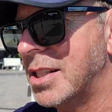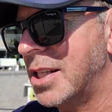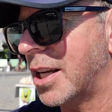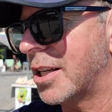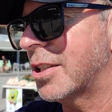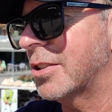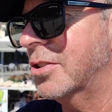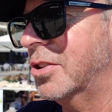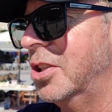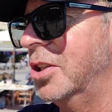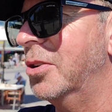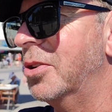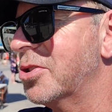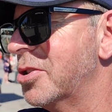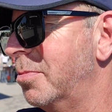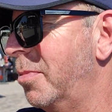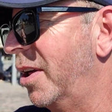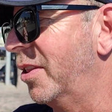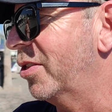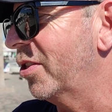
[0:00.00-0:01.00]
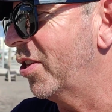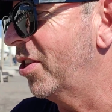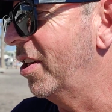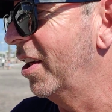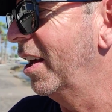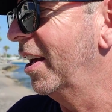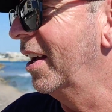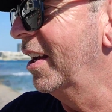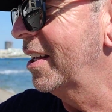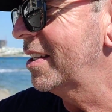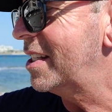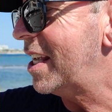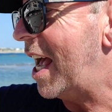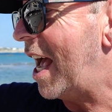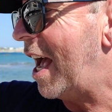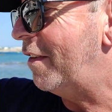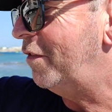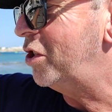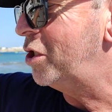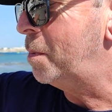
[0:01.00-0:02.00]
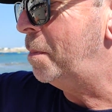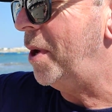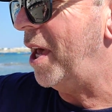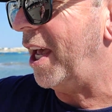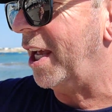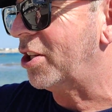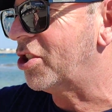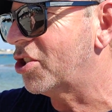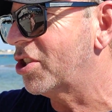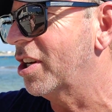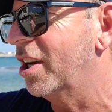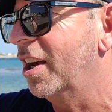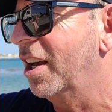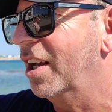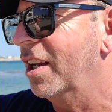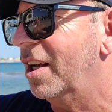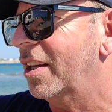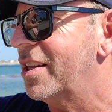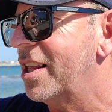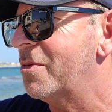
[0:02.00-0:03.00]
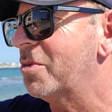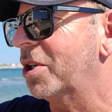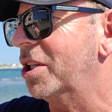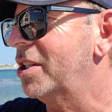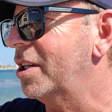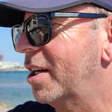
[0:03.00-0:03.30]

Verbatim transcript: six hundred euros a month to have his pitch. And then what he